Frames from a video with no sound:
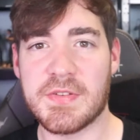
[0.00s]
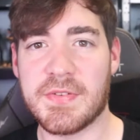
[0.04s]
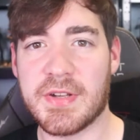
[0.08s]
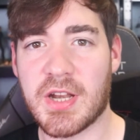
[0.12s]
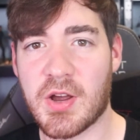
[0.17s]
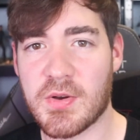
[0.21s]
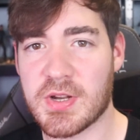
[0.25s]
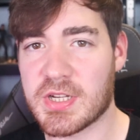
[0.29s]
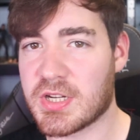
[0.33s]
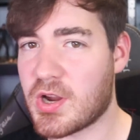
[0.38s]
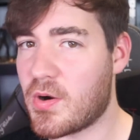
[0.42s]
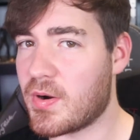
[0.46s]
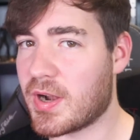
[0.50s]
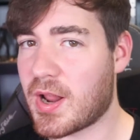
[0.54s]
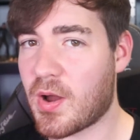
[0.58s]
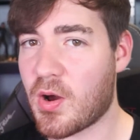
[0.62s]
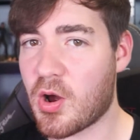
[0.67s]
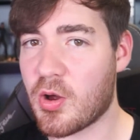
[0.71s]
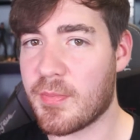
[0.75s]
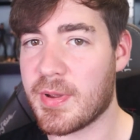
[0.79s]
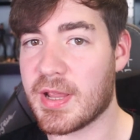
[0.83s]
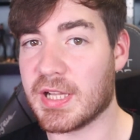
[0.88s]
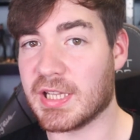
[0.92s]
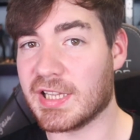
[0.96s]
video is going
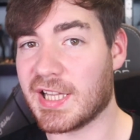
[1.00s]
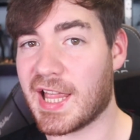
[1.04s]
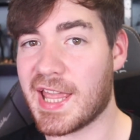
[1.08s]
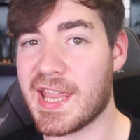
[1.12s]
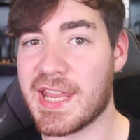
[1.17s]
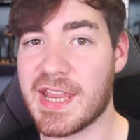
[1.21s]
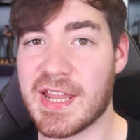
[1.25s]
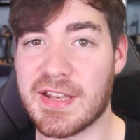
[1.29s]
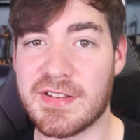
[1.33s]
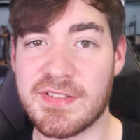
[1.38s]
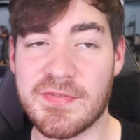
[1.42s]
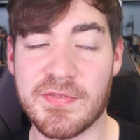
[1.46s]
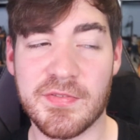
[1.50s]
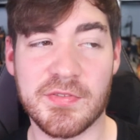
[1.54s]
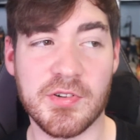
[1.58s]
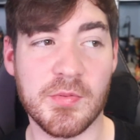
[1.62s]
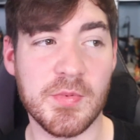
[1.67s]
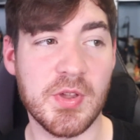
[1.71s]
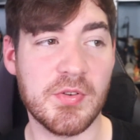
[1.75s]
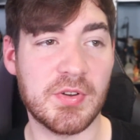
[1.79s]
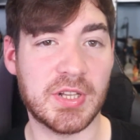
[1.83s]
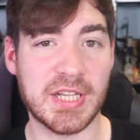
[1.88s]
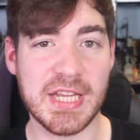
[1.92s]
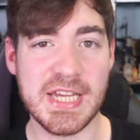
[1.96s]
out a bit late
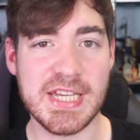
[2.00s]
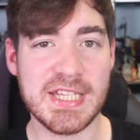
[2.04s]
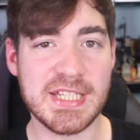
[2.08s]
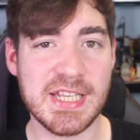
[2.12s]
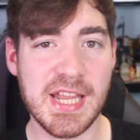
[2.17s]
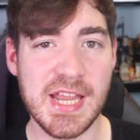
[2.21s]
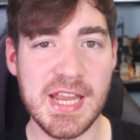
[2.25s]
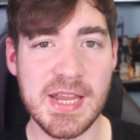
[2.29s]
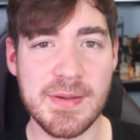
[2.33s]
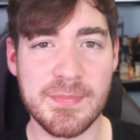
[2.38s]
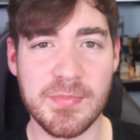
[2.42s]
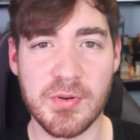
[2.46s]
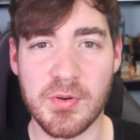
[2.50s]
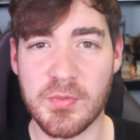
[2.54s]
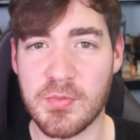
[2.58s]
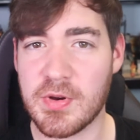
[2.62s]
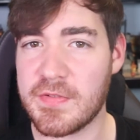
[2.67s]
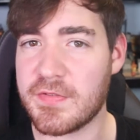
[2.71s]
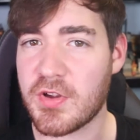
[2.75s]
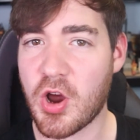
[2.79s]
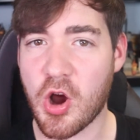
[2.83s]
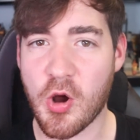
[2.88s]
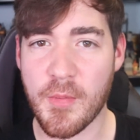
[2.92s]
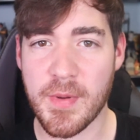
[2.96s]
from the release date, but
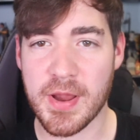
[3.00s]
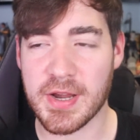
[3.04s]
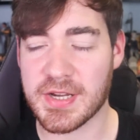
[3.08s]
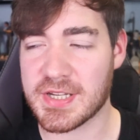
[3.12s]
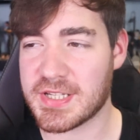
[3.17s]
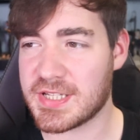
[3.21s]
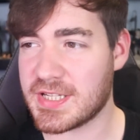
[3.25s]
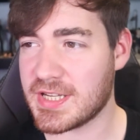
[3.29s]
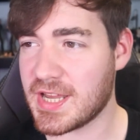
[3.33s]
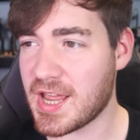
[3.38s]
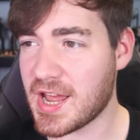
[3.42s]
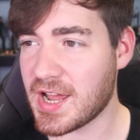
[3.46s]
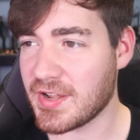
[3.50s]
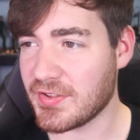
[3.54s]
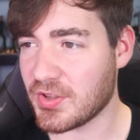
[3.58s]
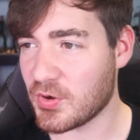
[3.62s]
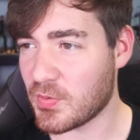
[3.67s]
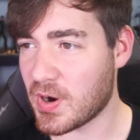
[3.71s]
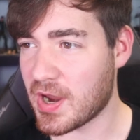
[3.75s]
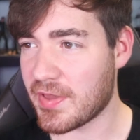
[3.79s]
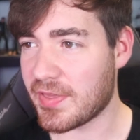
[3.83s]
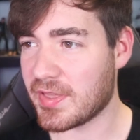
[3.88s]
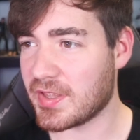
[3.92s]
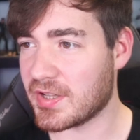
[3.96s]
with comics and the
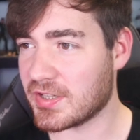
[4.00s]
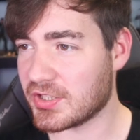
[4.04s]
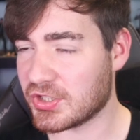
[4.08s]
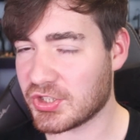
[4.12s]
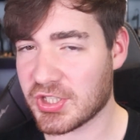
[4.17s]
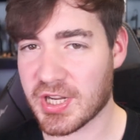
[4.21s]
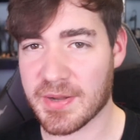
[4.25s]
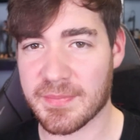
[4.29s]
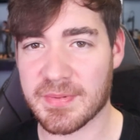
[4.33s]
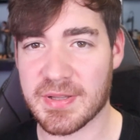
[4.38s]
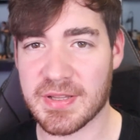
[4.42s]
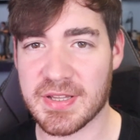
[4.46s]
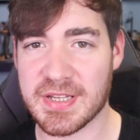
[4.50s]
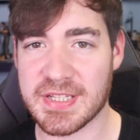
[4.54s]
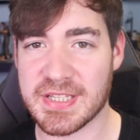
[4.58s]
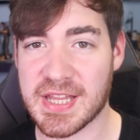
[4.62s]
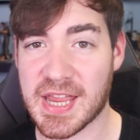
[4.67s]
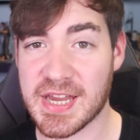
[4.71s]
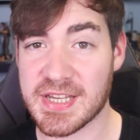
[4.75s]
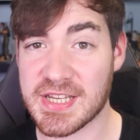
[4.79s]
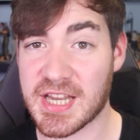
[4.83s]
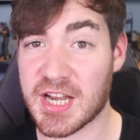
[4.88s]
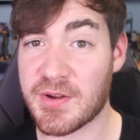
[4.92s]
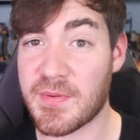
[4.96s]
way they're shipped these
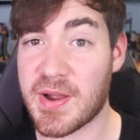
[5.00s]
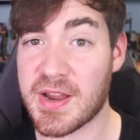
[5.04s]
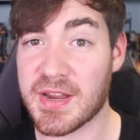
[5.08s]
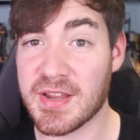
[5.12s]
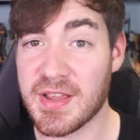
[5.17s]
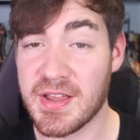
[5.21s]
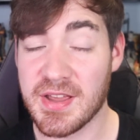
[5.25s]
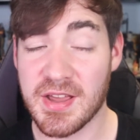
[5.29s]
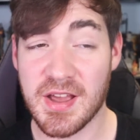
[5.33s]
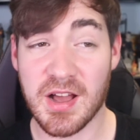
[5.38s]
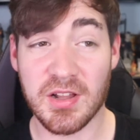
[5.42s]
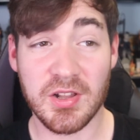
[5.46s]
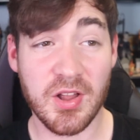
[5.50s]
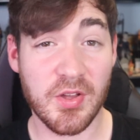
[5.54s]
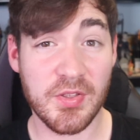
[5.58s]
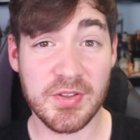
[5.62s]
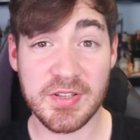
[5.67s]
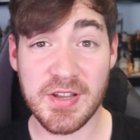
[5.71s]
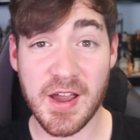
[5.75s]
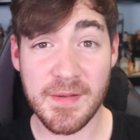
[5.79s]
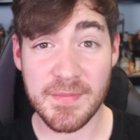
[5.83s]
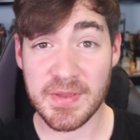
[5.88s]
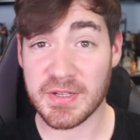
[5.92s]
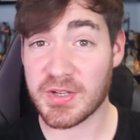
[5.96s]
days anyway, a lot of the
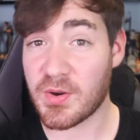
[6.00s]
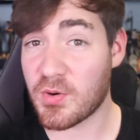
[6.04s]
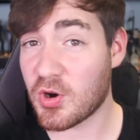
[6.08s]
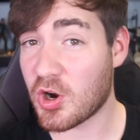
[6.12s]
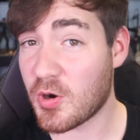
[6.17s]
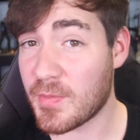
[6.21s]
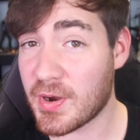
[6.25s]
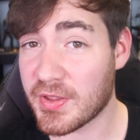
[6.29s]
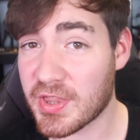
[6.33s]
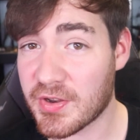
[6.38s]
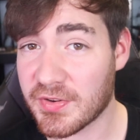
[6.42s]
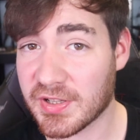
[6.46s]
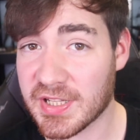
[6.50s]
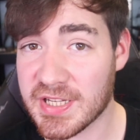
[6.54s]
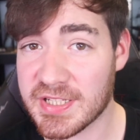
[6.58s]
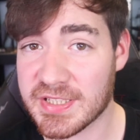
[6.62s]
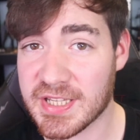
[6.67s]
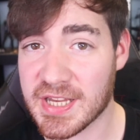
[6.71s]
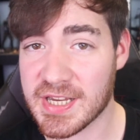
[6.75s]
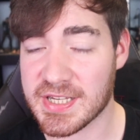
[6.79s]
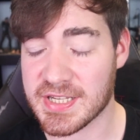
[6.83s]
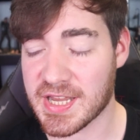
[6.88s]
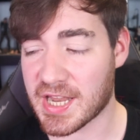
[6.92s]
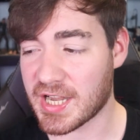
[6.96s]
time they don't come on the release
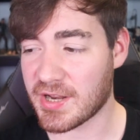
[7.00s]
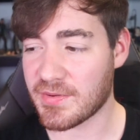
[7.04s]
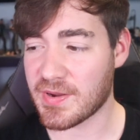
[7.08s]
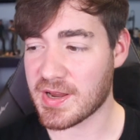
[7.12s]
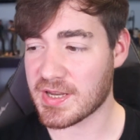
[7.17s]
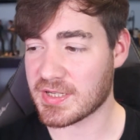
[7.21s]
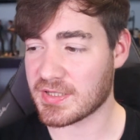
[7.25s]
dates anyway.